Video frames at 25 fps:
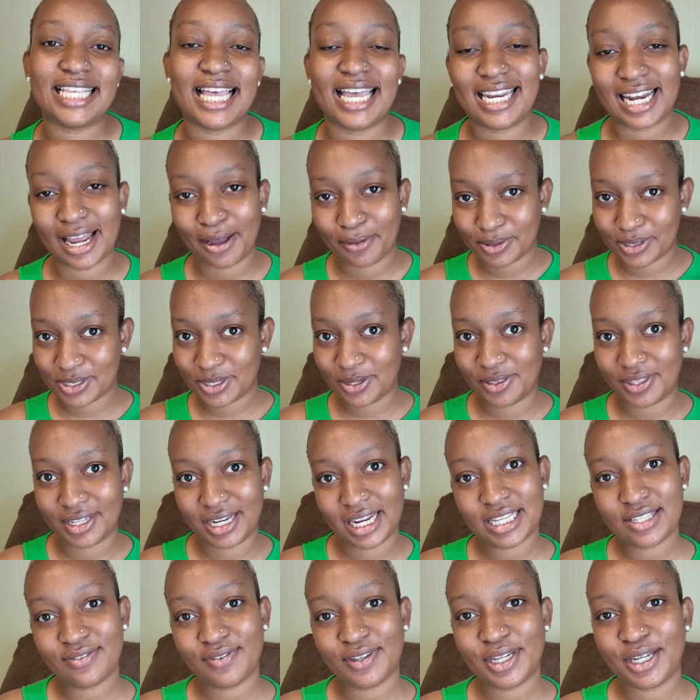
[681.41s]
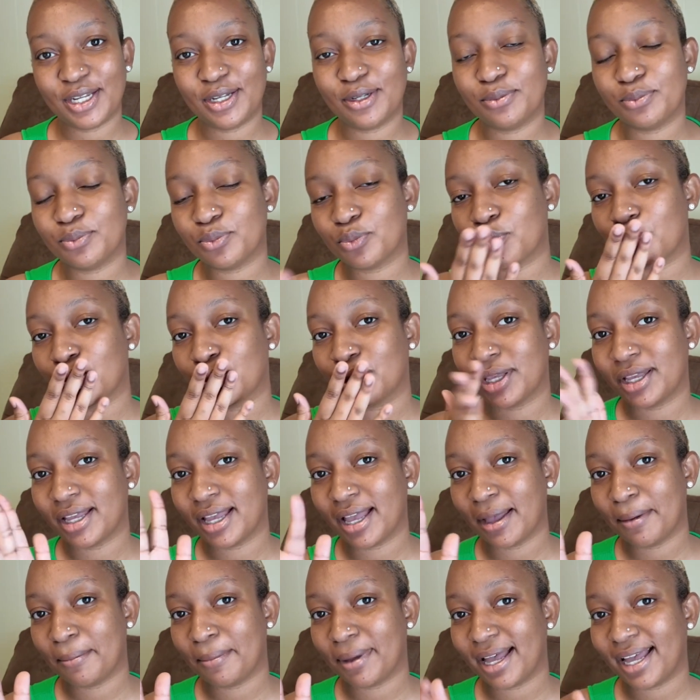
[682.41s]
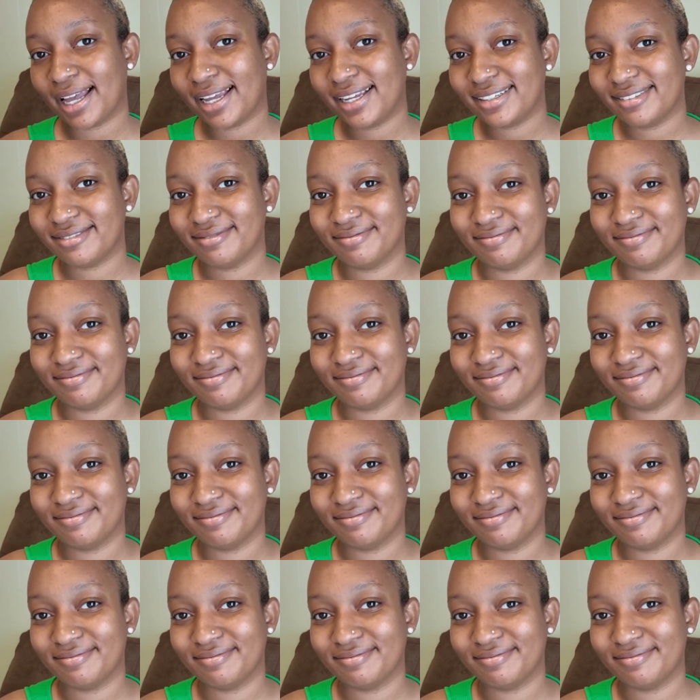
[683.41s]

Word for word: And I will see you in the next video. Bye.